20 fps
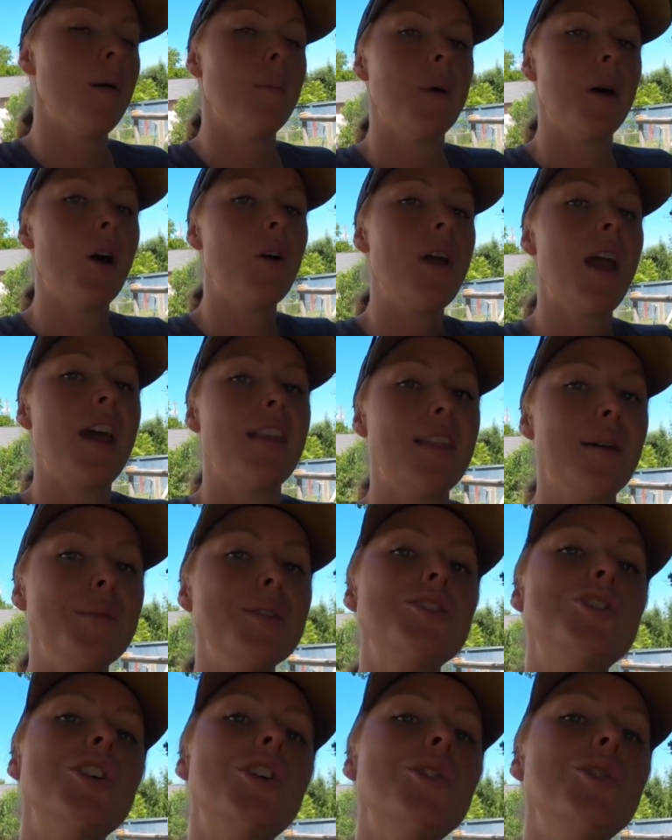But okay, let
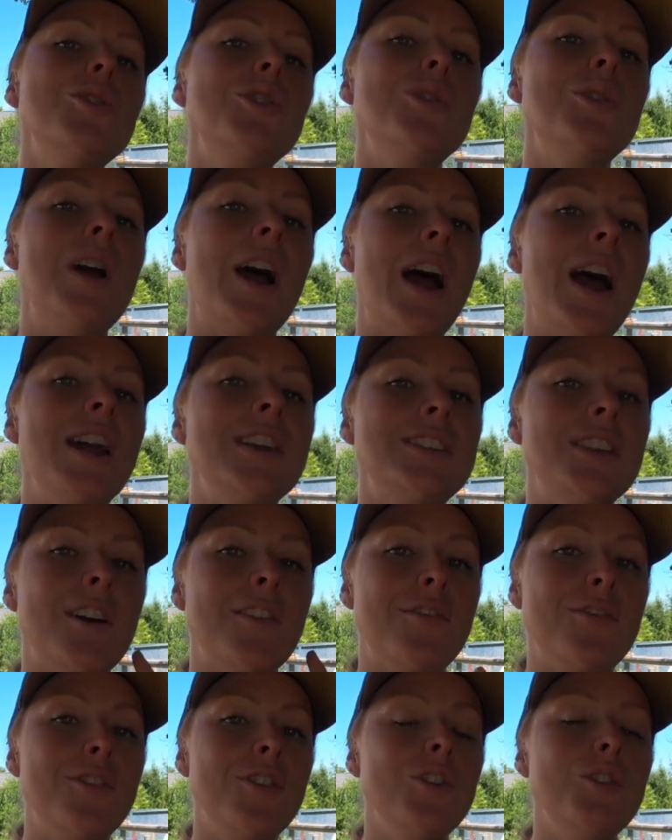me show you guys a
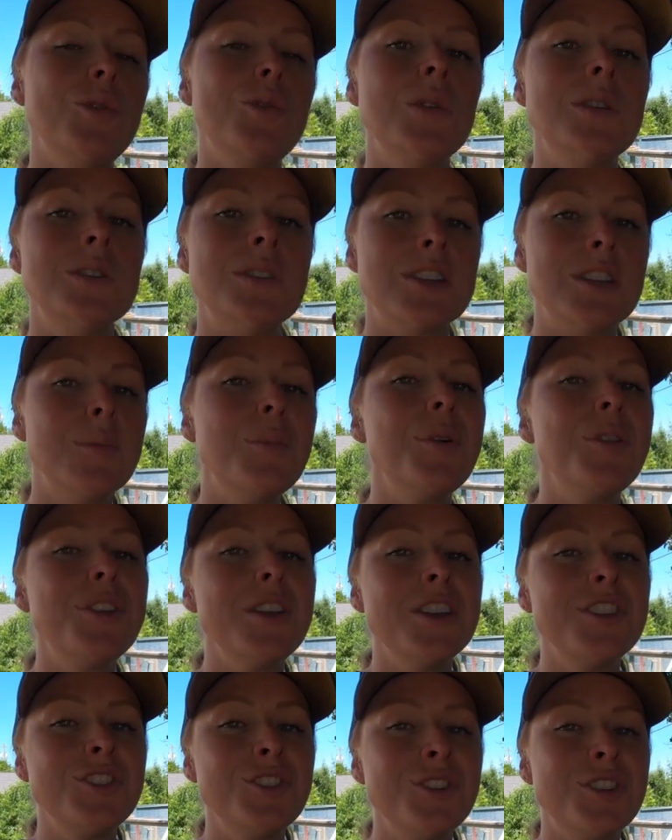few simple
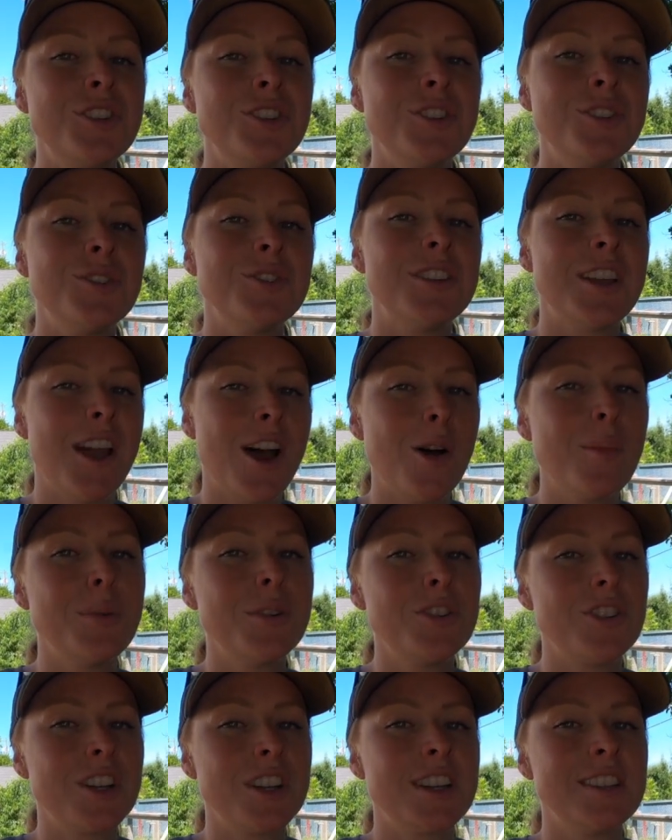things you can do to help
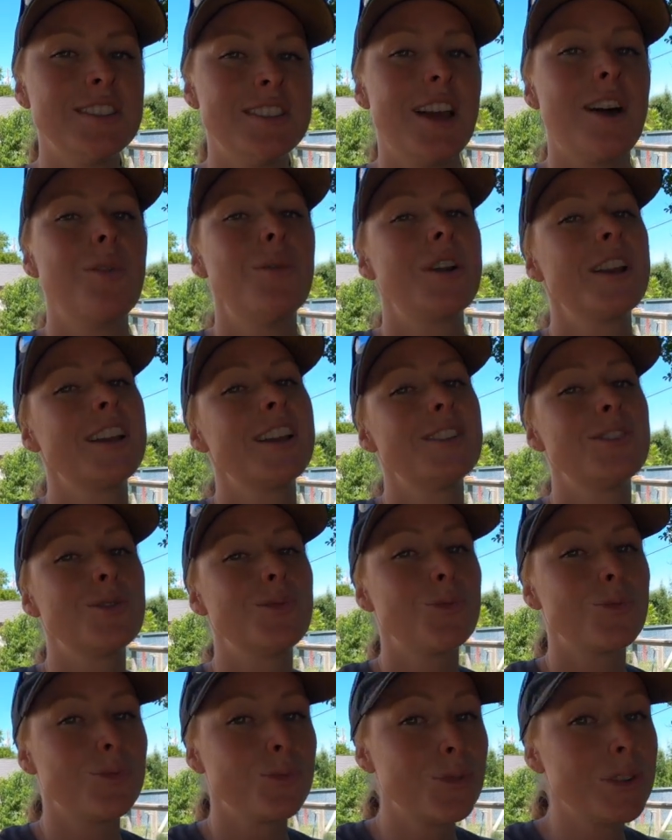your chickens out when it gets
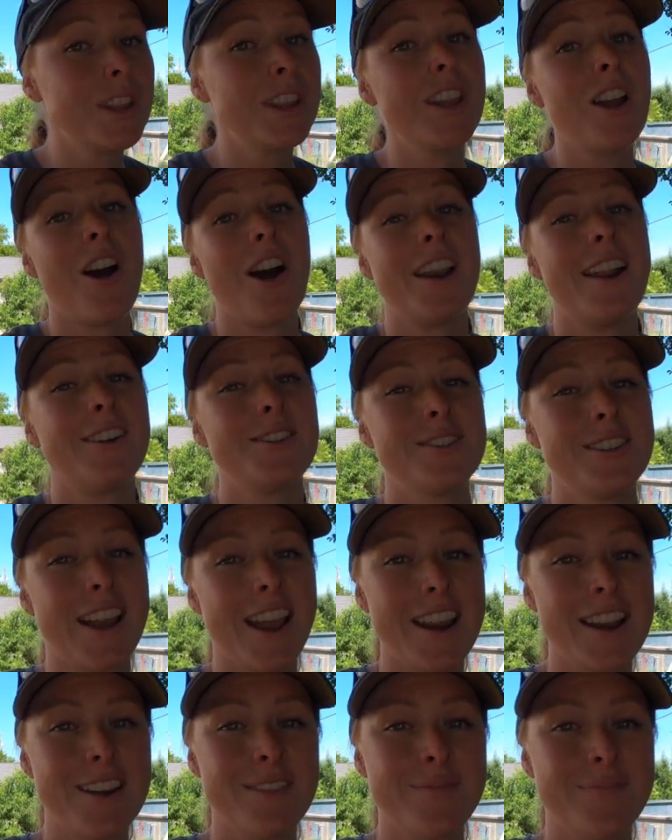really hot
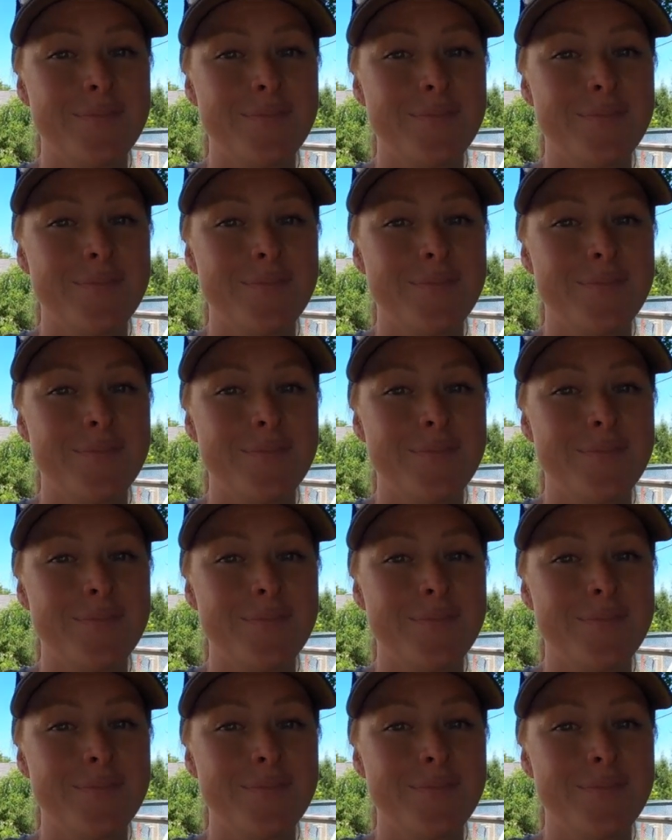outside.